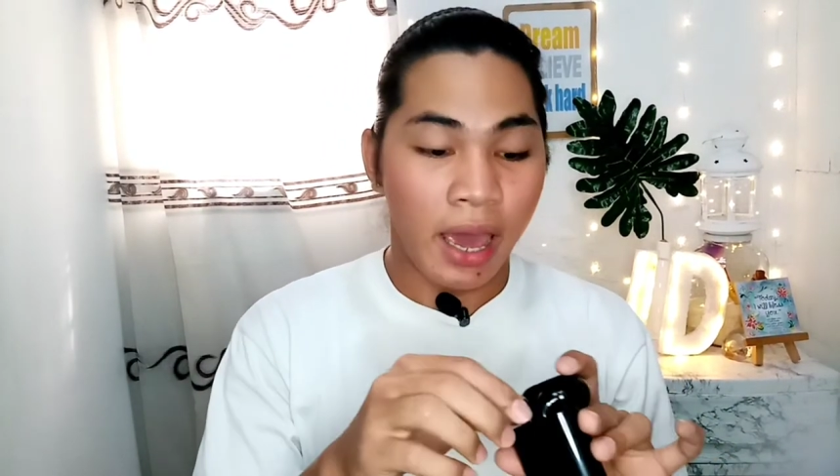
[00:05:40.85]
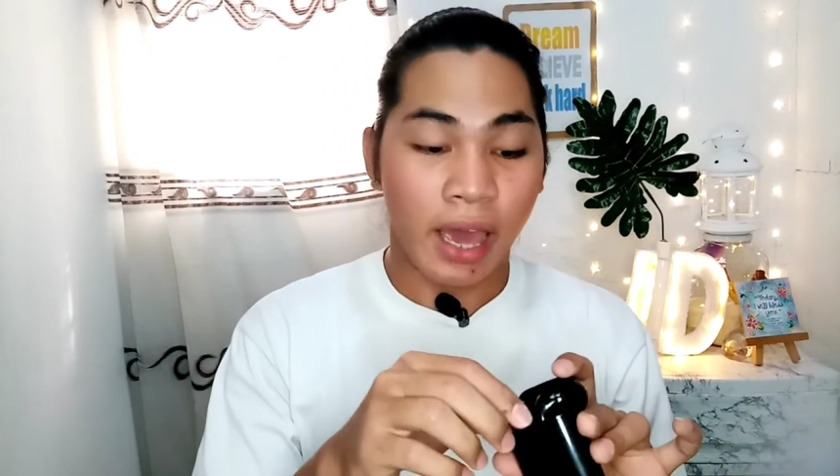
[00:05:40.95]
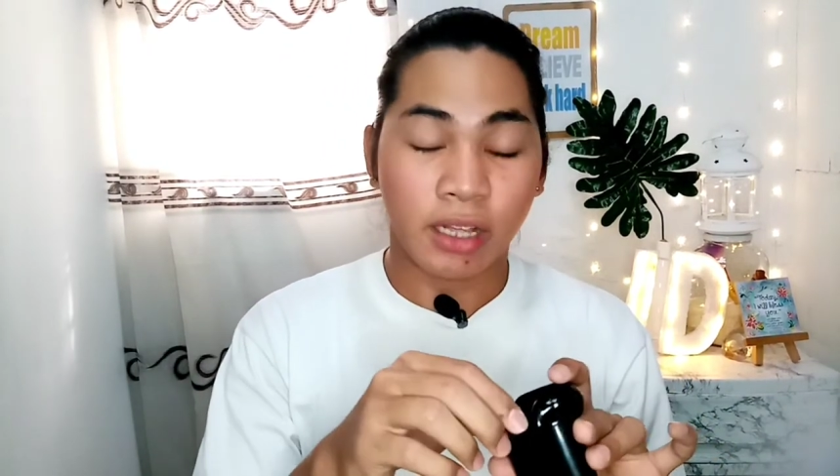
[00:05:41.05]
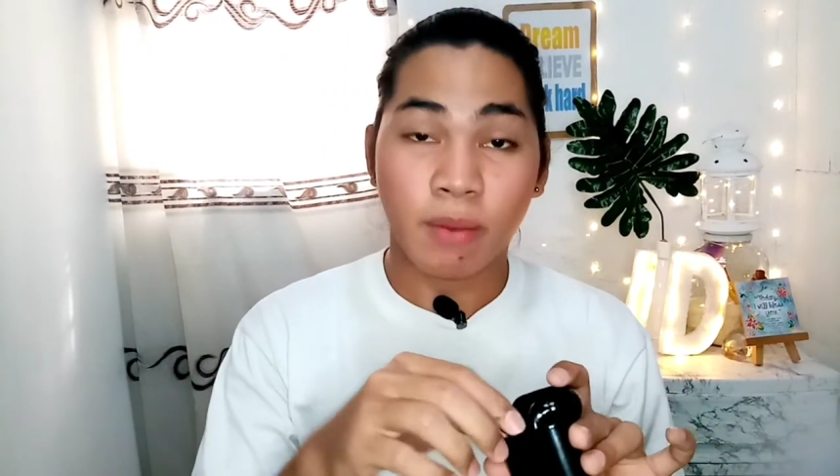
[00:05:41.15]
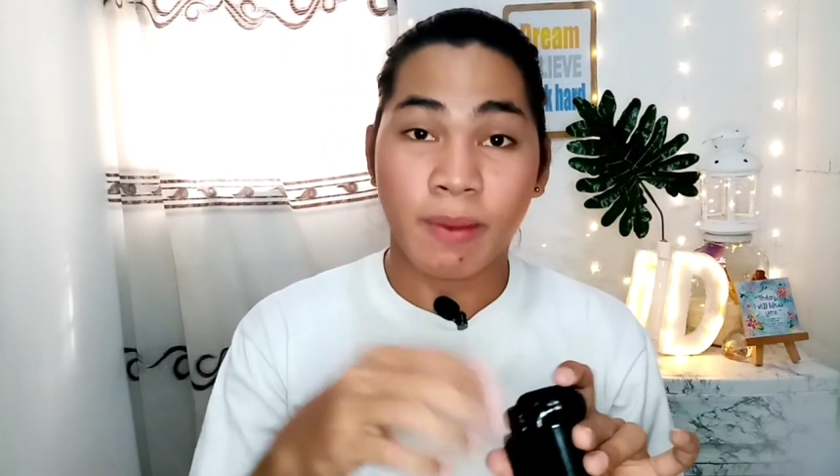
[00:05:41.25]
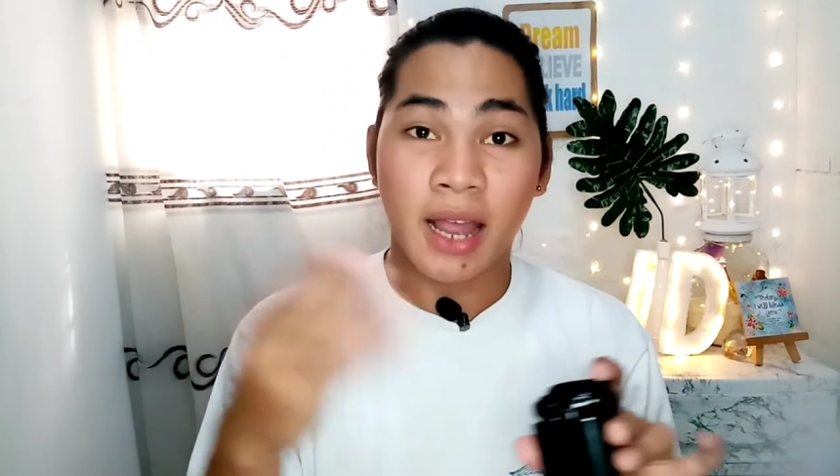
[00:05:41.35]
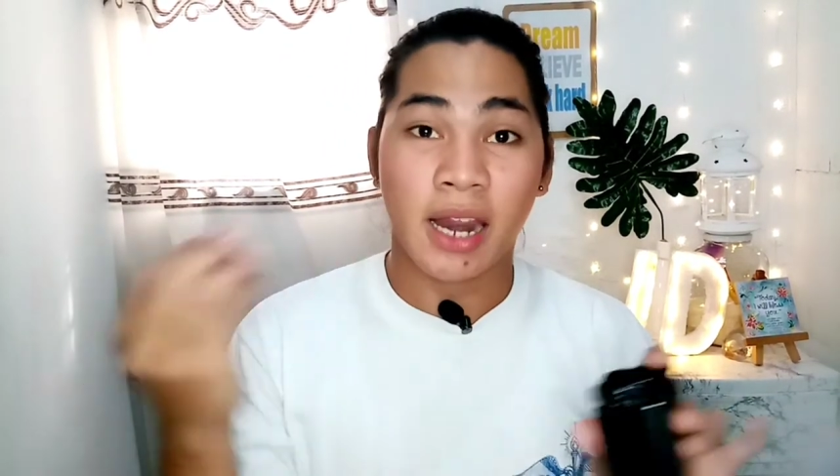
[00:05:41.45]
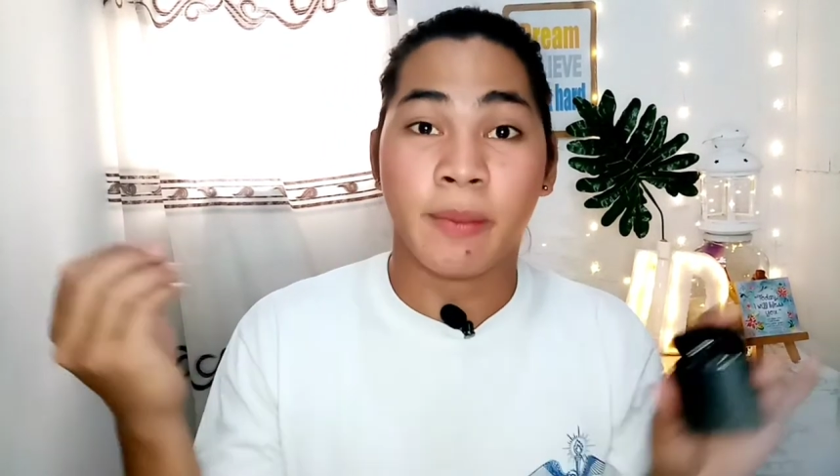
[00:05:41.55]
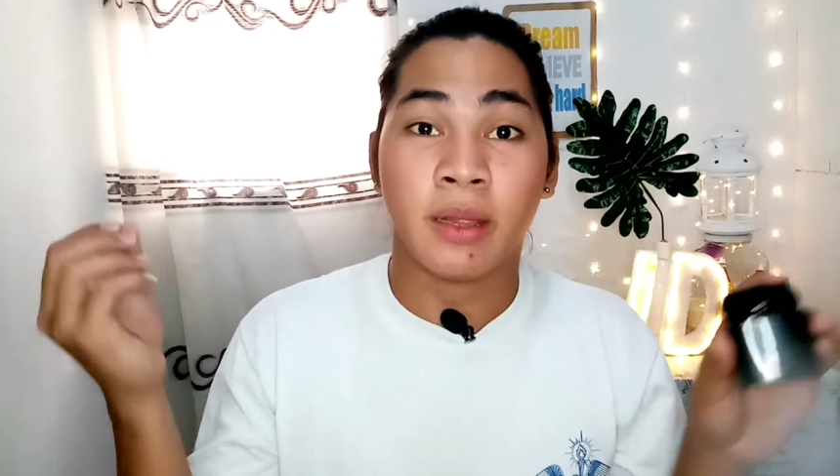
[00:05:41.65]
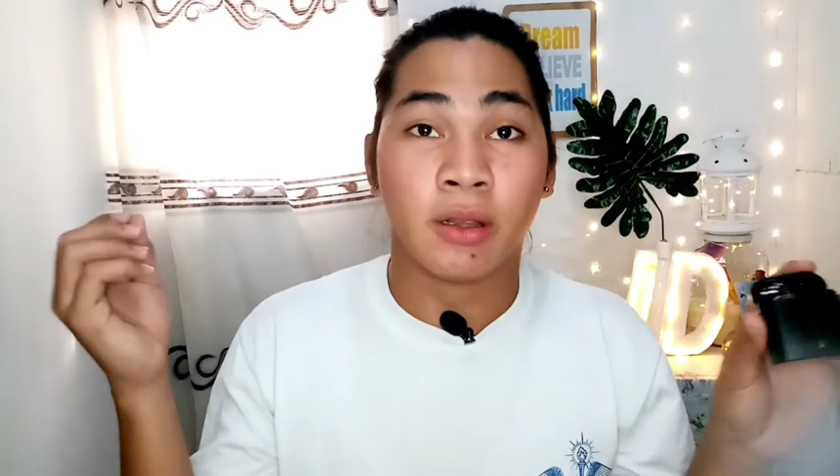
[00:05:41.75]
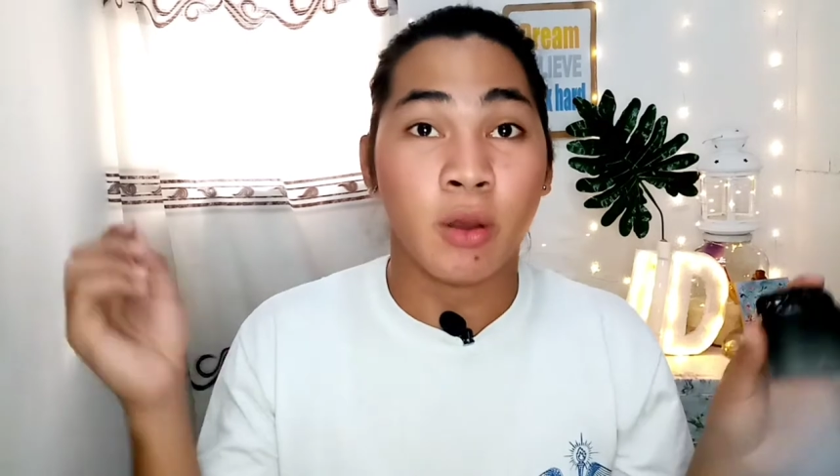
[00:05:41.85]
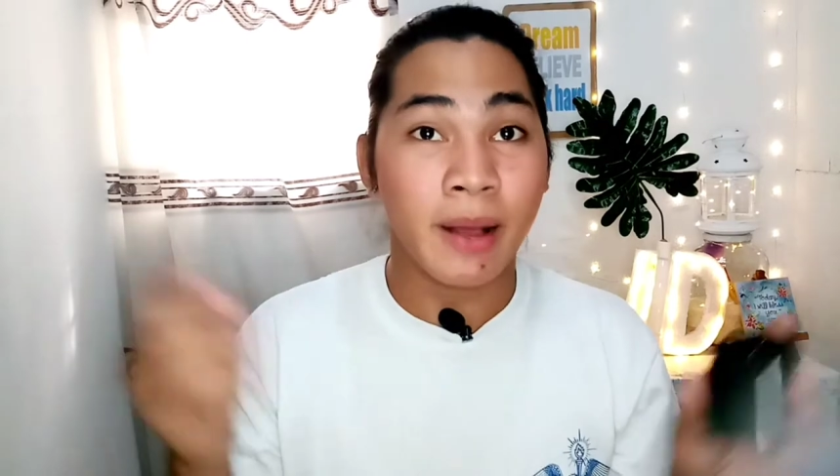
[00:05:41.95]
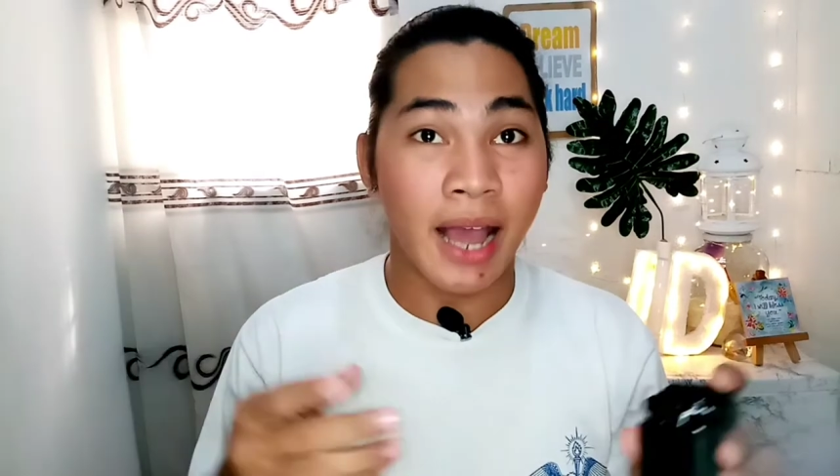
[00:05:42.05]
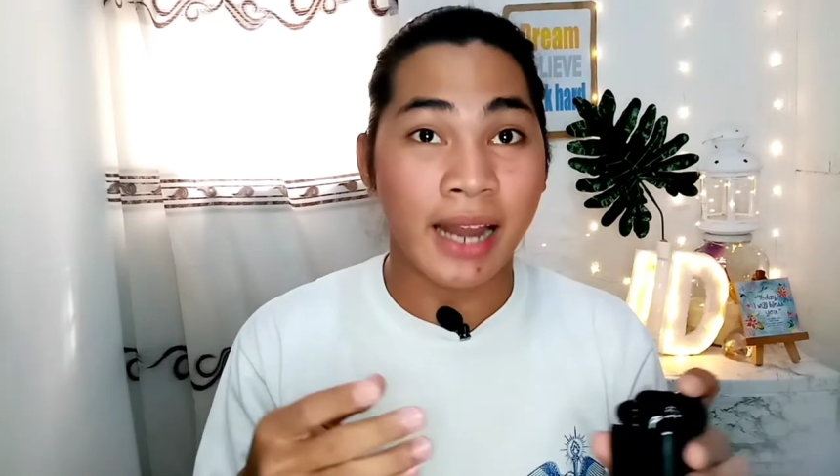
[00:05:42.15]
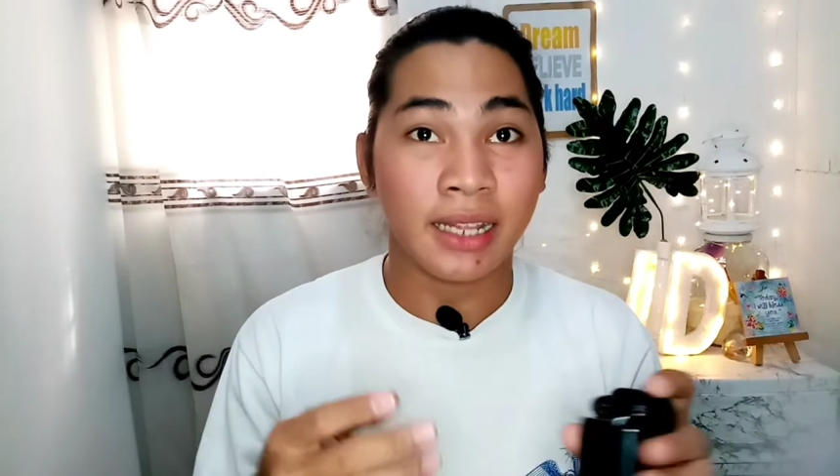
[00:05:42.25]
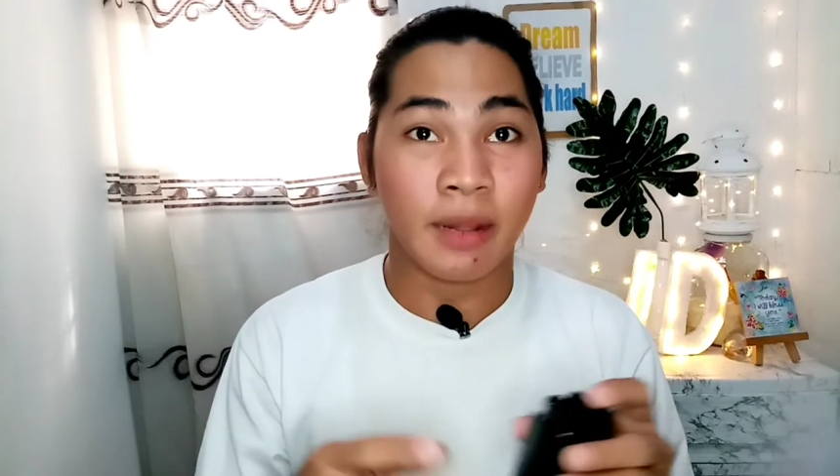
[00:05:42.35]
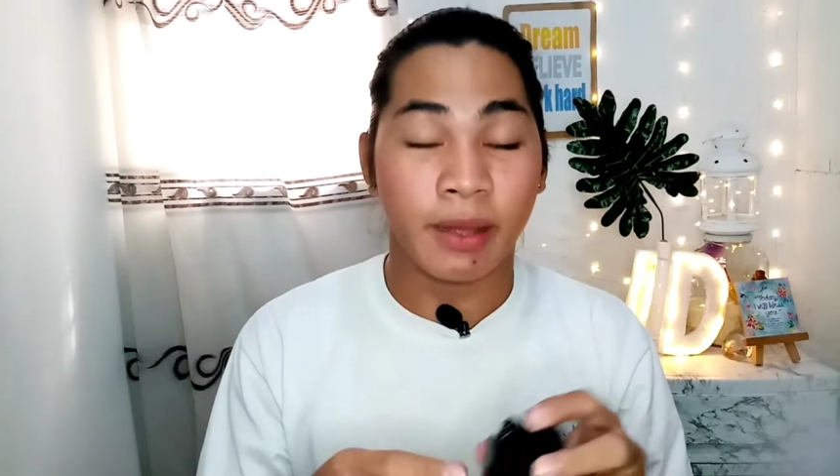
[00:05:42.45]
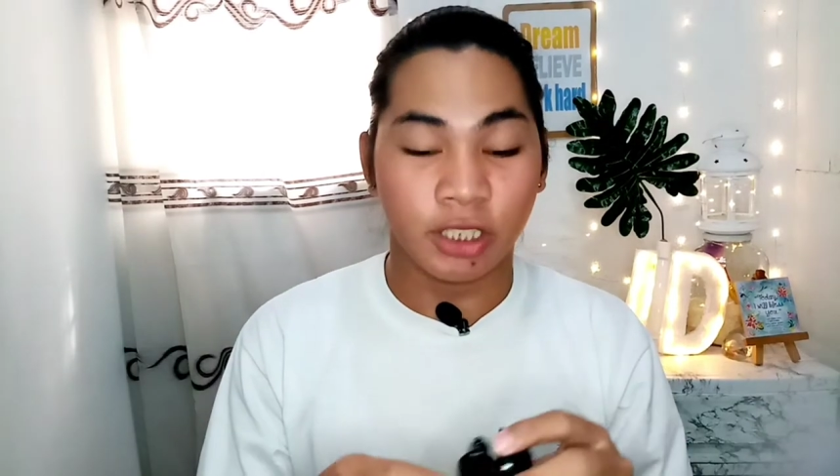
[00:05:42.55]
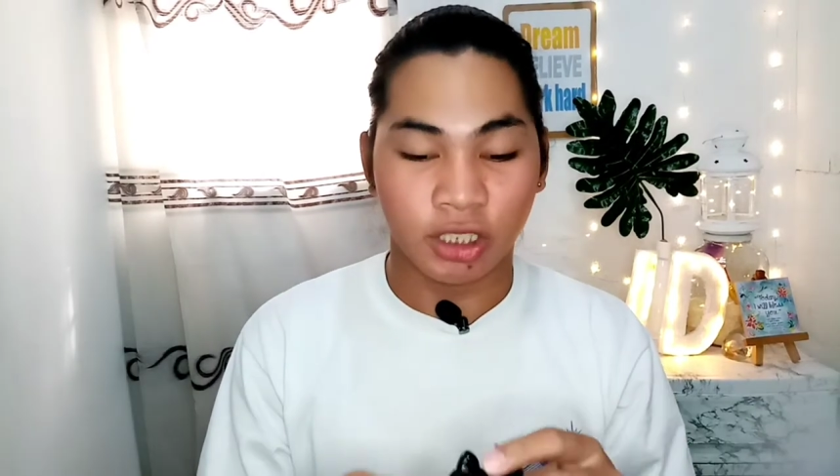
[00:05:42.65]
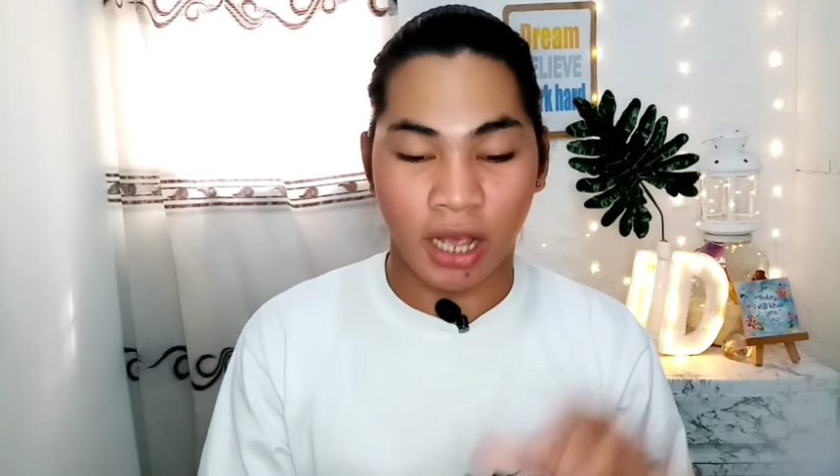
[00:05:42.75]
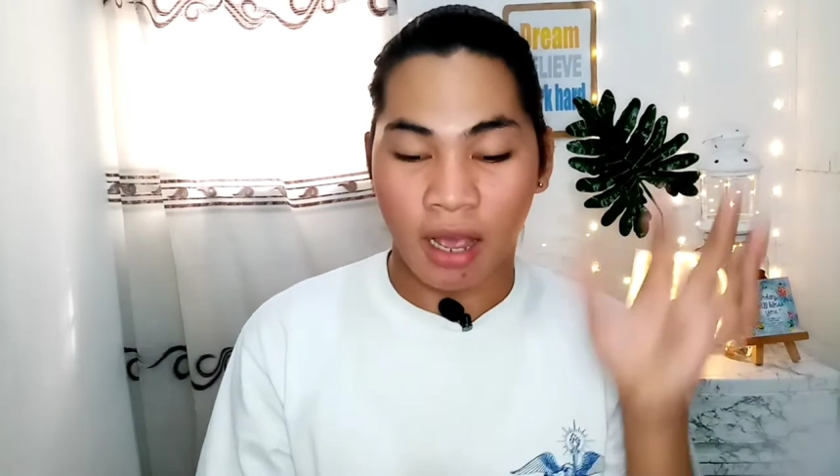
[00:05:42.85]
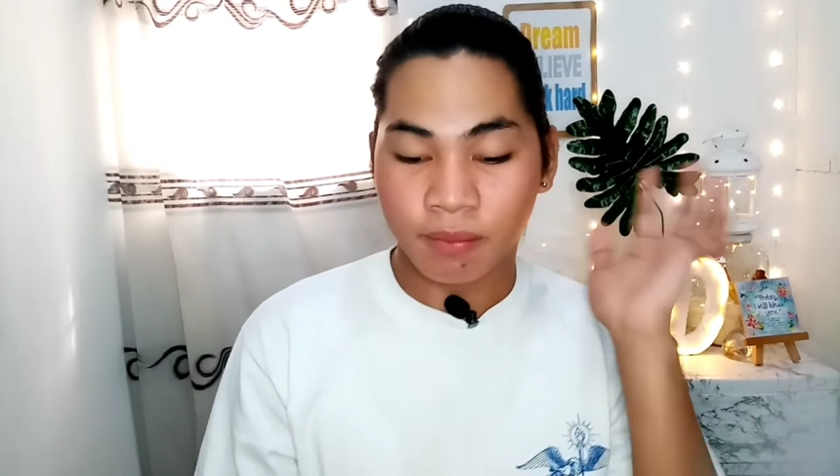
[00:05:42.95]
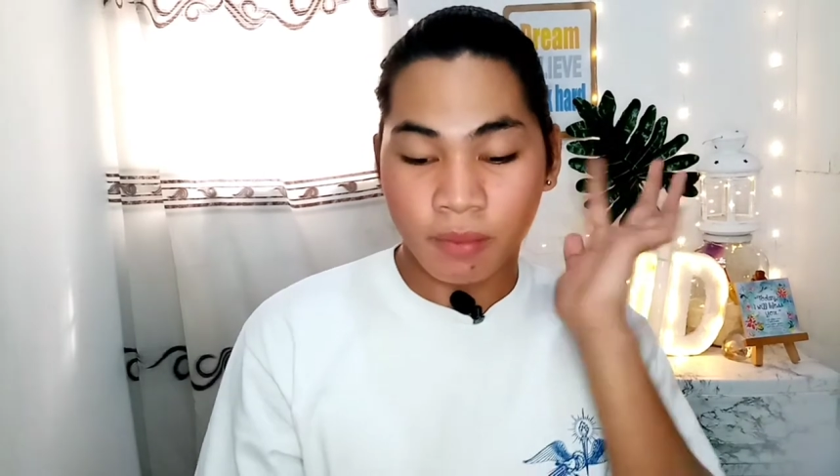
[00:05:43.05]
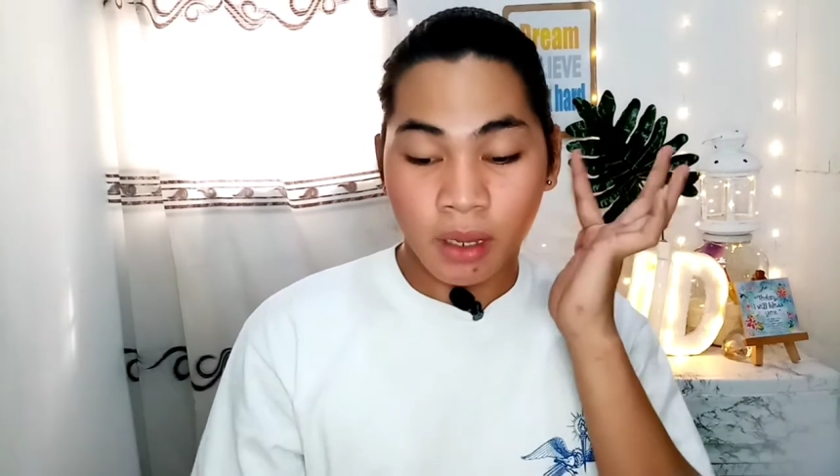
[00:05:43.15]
And gumagana naman siya